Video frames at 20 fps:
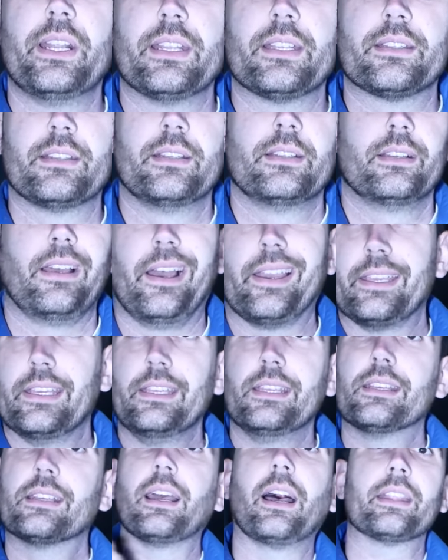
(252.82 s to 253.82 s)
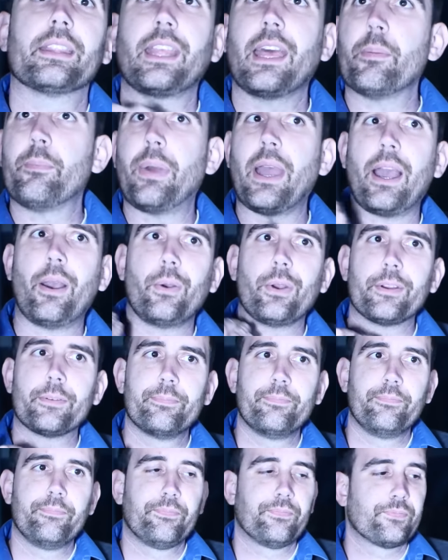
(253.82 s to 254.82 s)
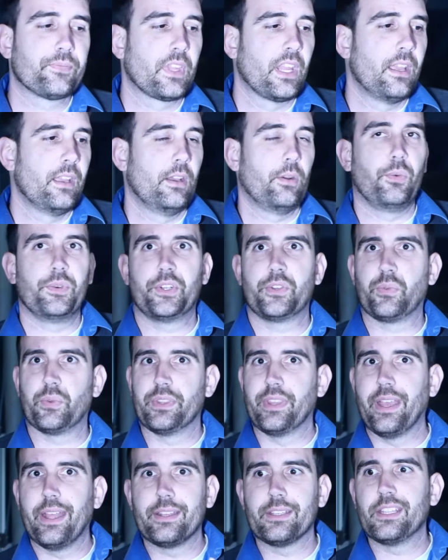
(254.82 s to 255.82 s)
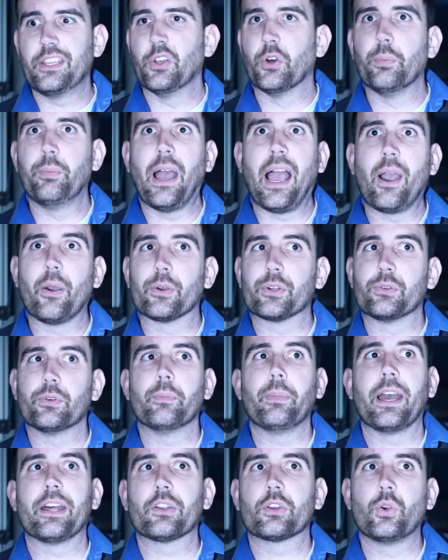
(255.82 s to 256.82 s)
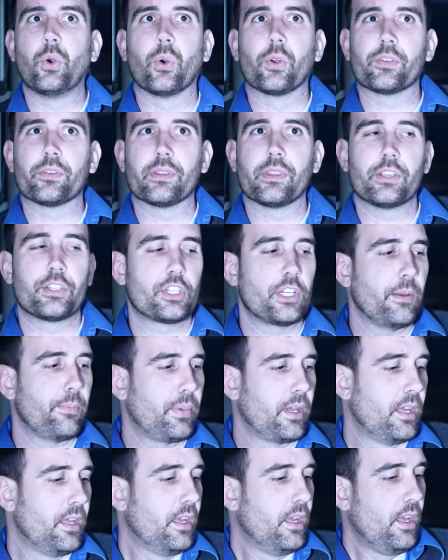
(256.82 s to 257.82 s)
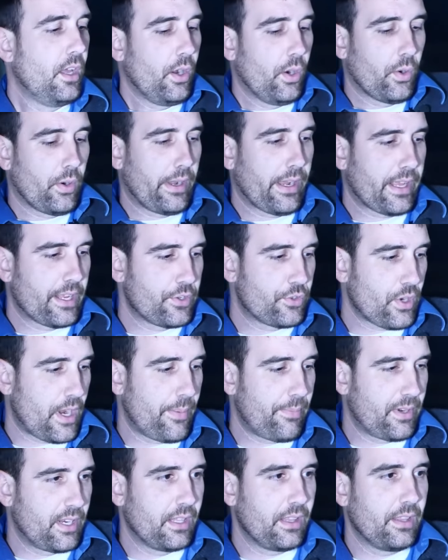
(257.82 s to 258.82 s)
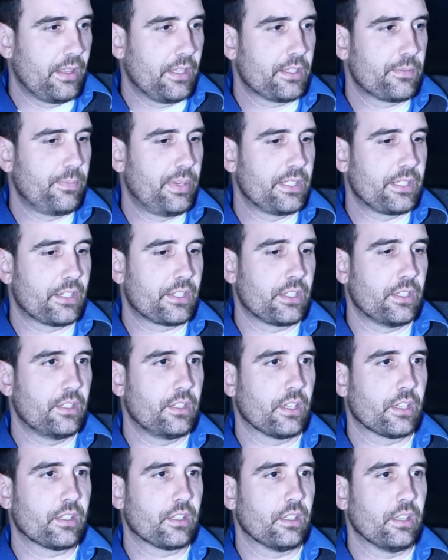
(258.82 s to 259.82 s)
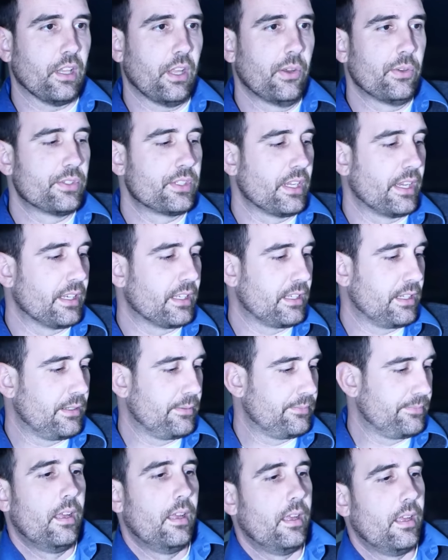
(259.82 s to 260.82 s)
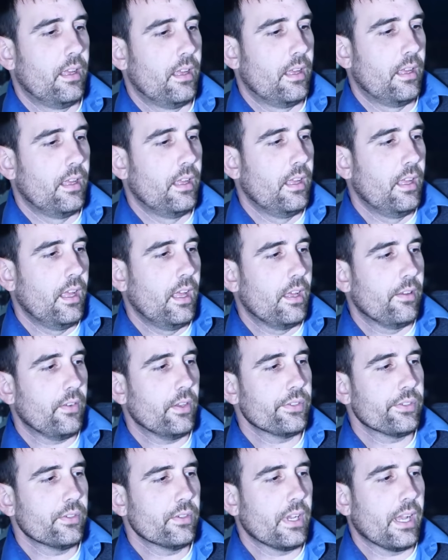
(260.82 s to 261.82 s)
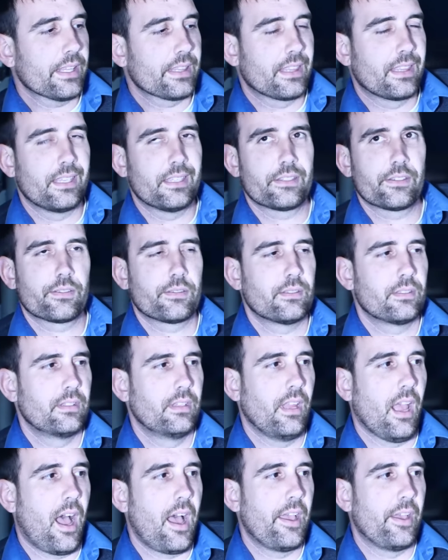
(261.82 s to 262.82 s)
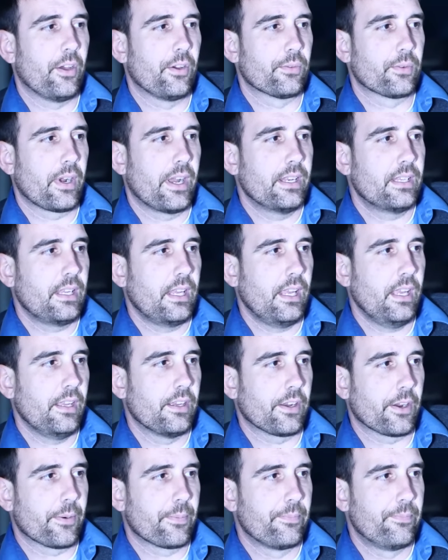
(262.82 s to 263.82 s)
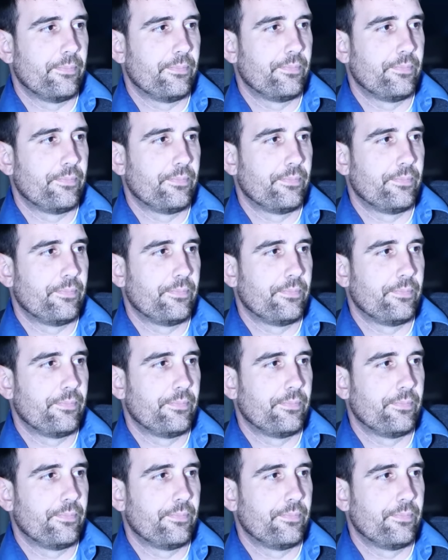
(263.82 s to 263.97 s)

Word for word: it, i.e. cut that power, which would then kill power to about a quarter of the ship, or I can drop it into this position to close it. Also got this dial right here,